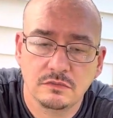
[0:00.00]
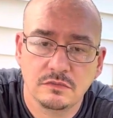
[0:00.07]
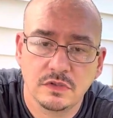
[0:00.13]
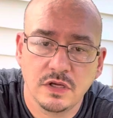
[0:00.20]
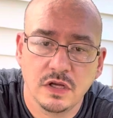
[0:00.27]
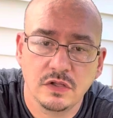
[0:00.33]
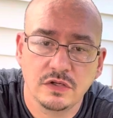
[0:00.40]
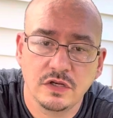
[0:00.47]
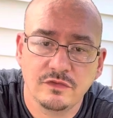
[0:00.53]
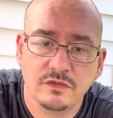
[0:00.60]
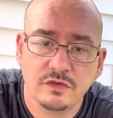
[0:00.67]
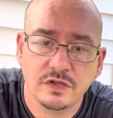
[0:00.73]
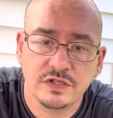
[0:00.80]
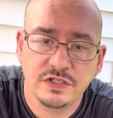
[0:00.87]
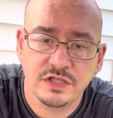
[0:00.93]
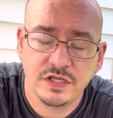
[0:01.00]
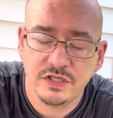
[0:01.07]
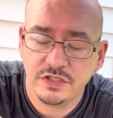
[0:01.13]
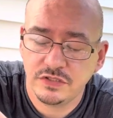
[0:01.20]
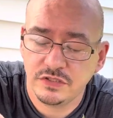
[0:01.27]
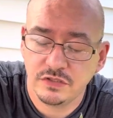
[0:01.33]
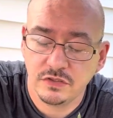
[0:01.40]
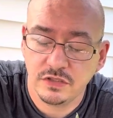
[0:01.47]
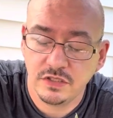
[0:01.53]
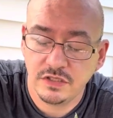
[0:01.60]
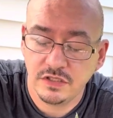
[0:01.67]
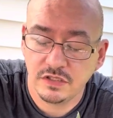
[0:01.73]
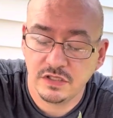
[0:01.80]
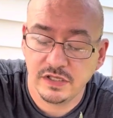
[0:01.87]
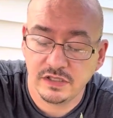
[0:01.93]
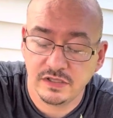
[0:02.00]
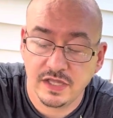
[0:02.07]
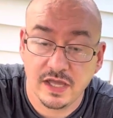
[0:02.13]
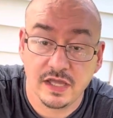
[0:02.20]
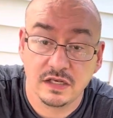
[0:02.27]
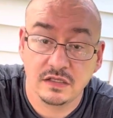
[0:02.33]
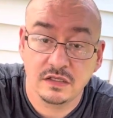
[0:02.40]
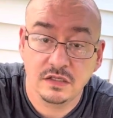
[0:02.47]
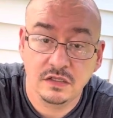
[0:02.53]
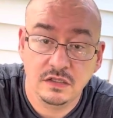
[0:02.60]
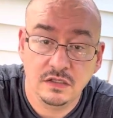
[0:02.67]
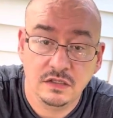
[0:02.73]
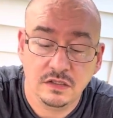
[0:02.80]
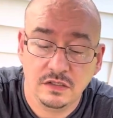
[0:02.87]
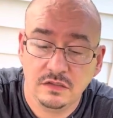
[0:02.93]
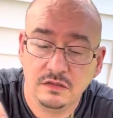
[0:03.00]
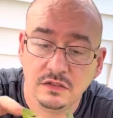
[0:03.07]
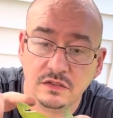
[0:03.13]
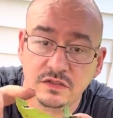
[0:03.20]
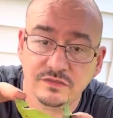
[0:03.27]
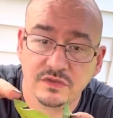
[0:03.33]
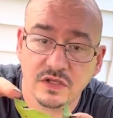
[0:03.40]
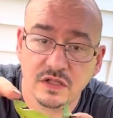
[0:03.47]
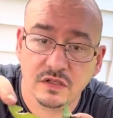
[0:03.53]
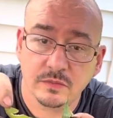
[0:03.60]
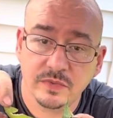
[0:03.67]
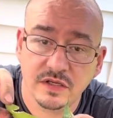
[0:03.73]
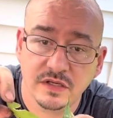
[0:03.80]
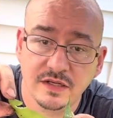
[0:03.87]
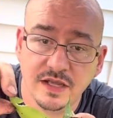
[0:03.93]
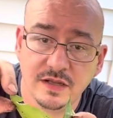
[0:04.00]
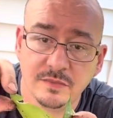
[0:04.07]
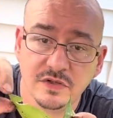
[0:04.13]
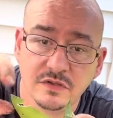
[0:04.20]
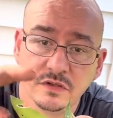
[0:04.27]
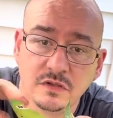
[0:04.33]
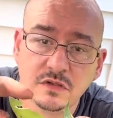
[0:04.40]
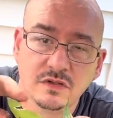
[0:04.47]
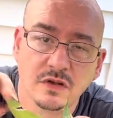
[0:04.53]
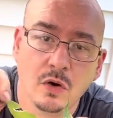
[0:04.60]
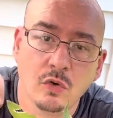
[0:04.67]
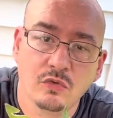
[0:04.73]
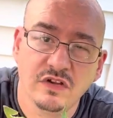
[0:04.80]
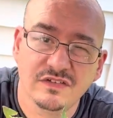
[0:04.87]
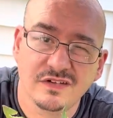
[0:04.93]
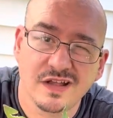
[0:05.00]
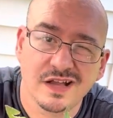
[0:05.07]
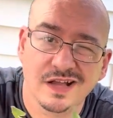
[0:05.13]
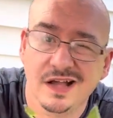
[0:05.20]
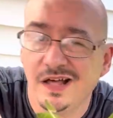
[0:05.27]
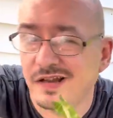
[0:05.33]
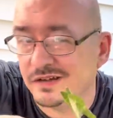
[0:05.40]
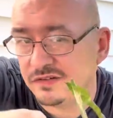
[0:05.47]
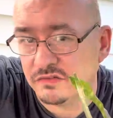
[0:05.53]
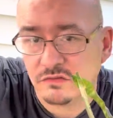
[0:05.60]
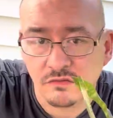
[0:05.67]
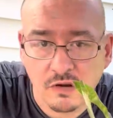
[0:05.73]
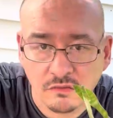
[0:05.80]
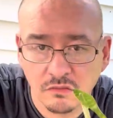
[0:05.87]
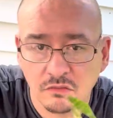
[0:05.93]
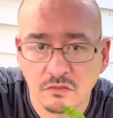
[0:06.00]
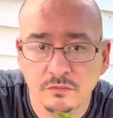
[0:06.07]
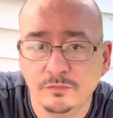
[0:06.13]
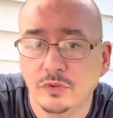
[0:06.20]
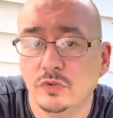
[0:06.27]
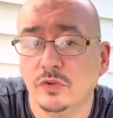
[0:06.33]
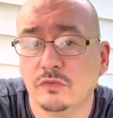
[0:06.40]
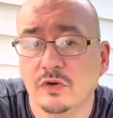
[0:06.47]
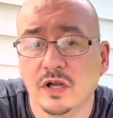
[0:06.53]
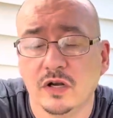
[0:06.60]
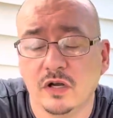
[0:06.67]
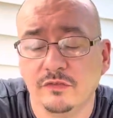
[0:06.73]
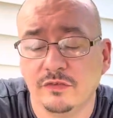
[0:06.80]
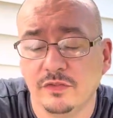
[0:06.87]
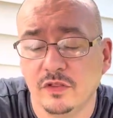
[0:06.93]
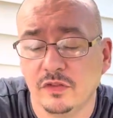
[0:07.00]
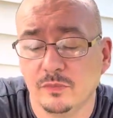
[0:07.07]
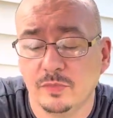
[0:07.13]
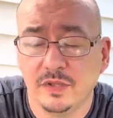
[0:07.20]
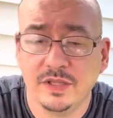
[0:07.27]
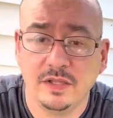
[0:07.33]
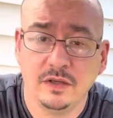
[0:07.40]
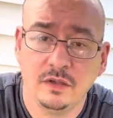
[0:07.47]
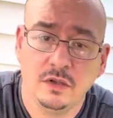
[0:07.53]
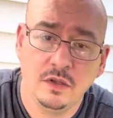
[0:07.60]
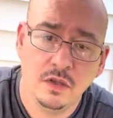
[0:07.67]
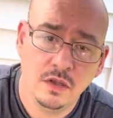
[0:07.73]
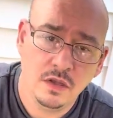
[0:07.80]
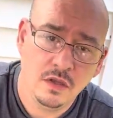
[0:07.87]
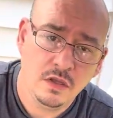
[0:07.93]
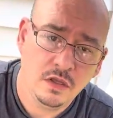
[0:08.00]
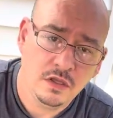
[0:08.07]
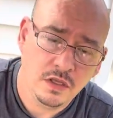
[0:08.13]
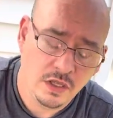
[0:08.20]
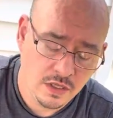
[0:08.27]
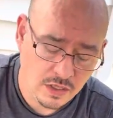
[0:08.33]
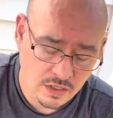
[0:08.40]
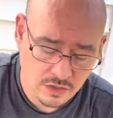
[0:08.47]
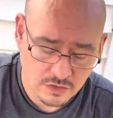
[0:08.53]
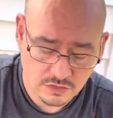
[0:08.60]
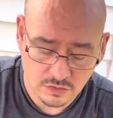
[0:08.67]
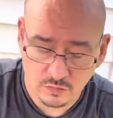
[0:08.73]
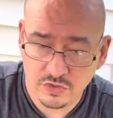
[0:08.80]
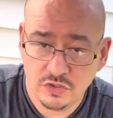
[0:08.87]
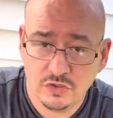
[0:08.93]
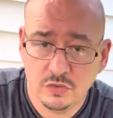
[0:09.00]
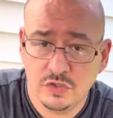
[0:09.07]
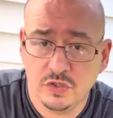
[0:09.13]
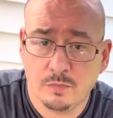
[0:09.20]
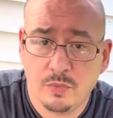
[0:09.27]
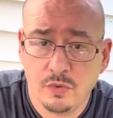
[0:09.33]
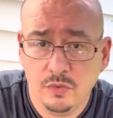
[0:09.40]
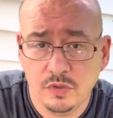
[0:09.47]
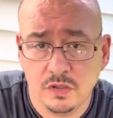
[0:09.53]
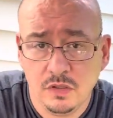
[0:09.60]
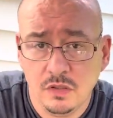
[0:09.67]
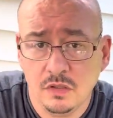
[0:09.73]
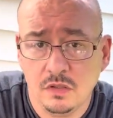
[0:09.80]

color differentiation or anything like that. Look, it's even got a little bit of damage. That's the whole reason I got it. Just pull it right off the other plant. So when you're doing your pruning,